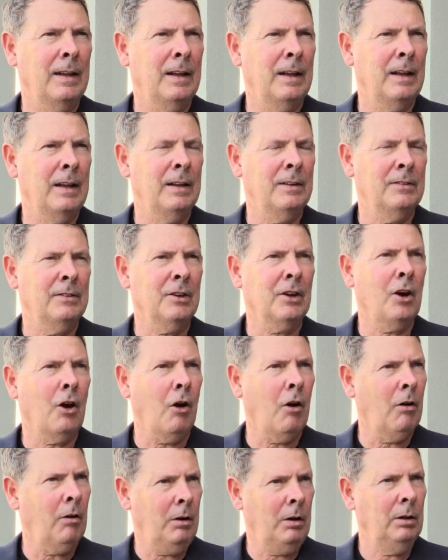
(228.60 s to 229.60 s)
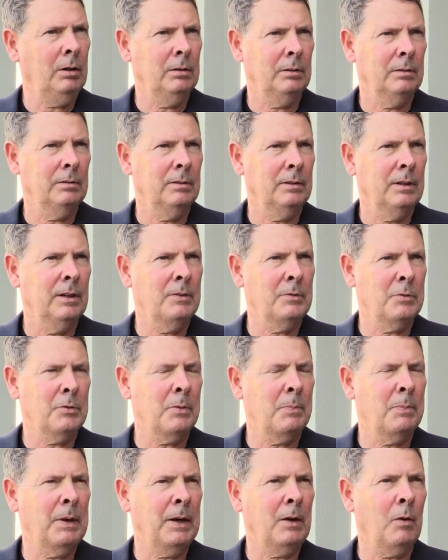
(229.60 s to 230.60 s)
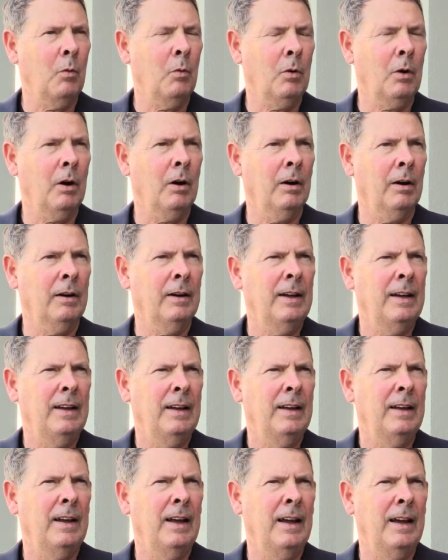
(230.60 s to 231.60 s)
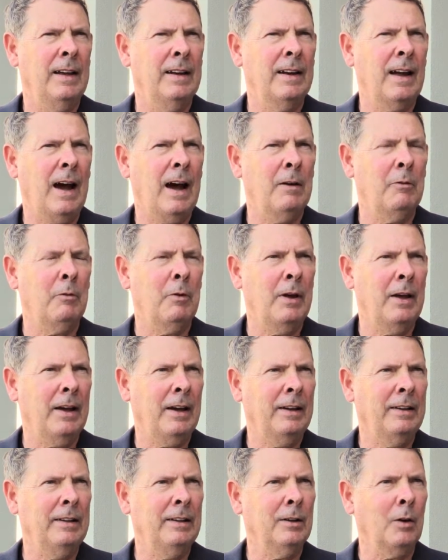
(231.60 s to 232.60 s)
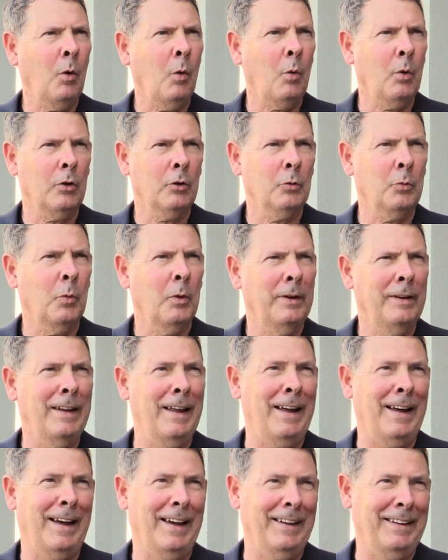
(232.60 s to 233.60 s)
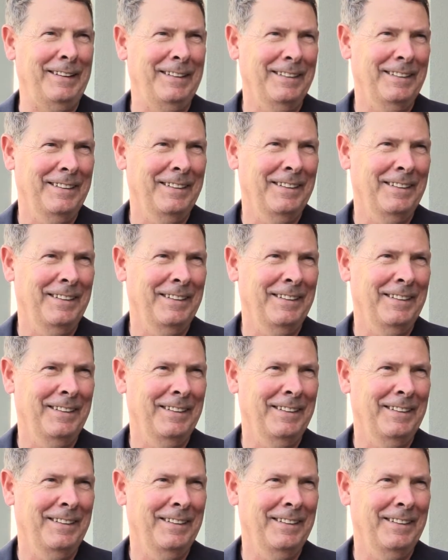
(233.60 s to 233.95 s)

It's a car. It was a big old car, and I hit a horse one night,